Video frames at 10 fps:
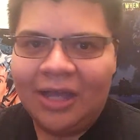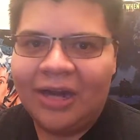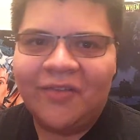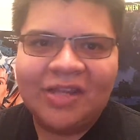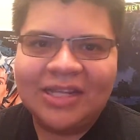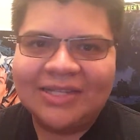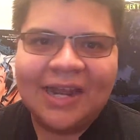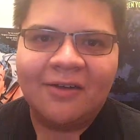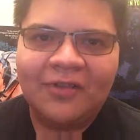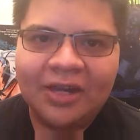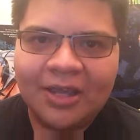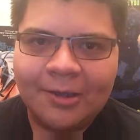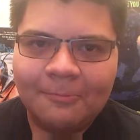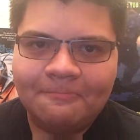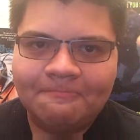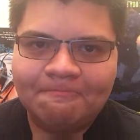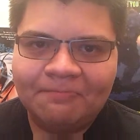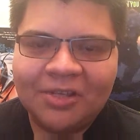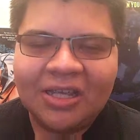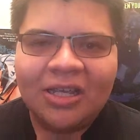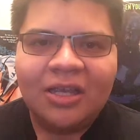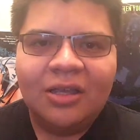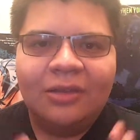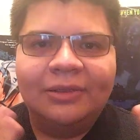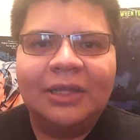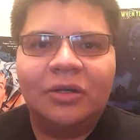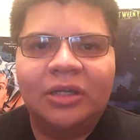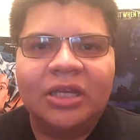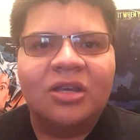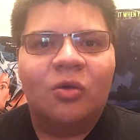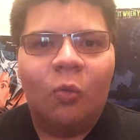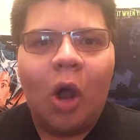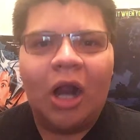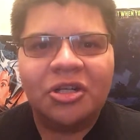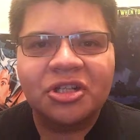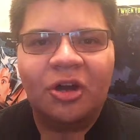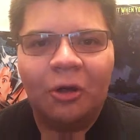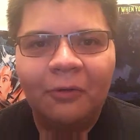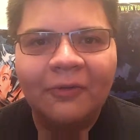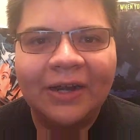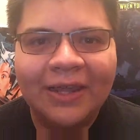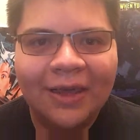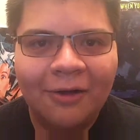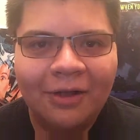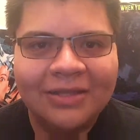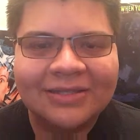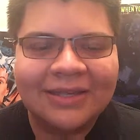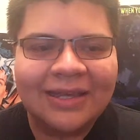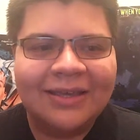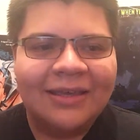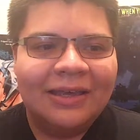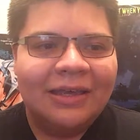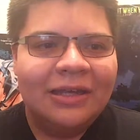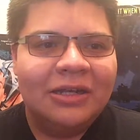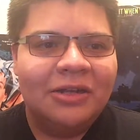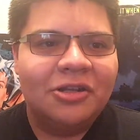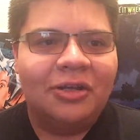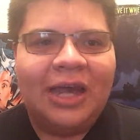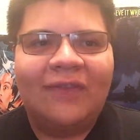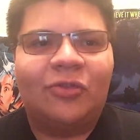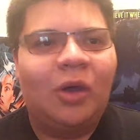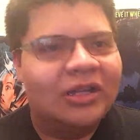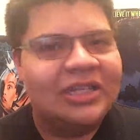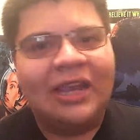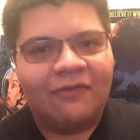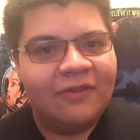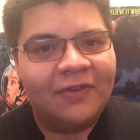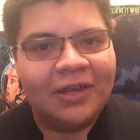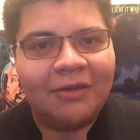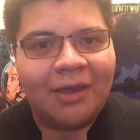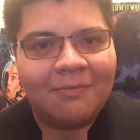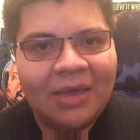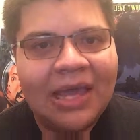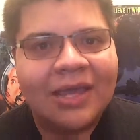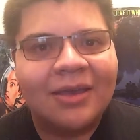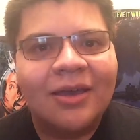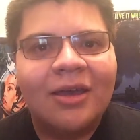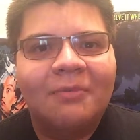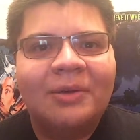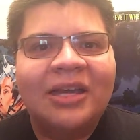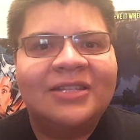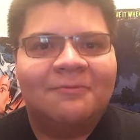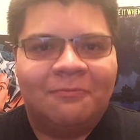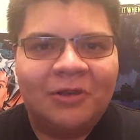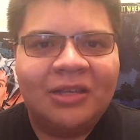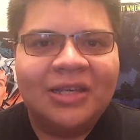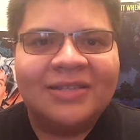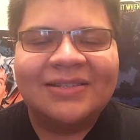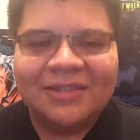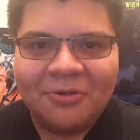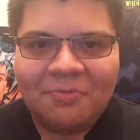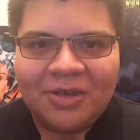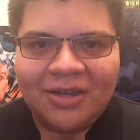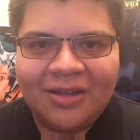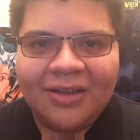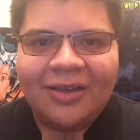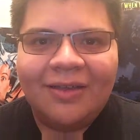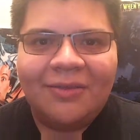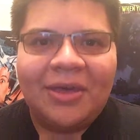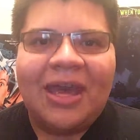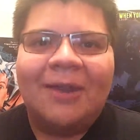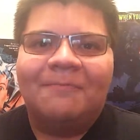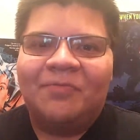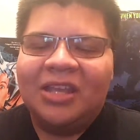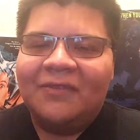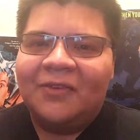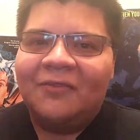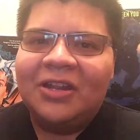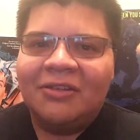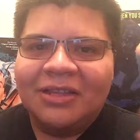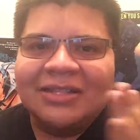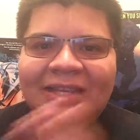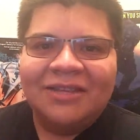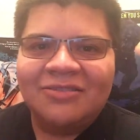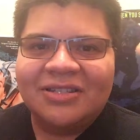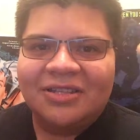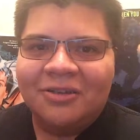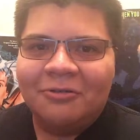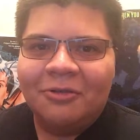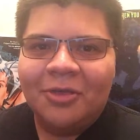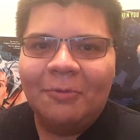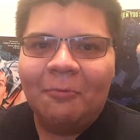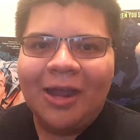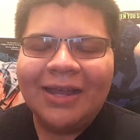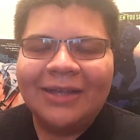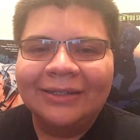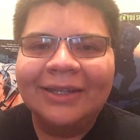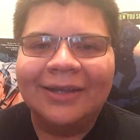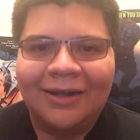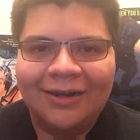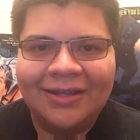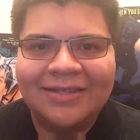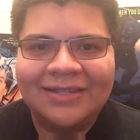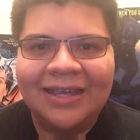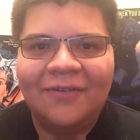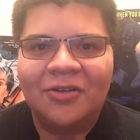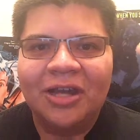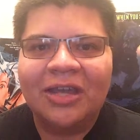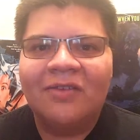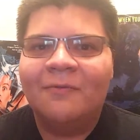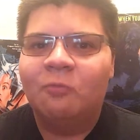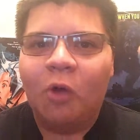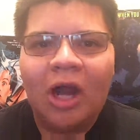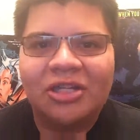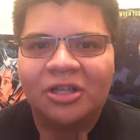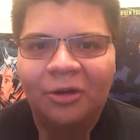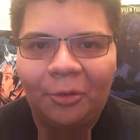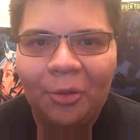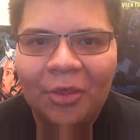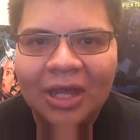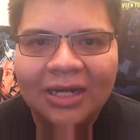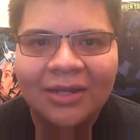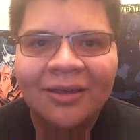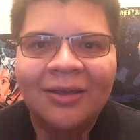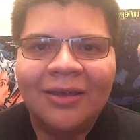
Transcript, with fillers: not even the entire video. Literally, watch the whole video. It's like, you know, you don't have to watch every video I make, but it's really stupid that if a video doesn't interest you, then why click on it if you're not even watch the whole thing?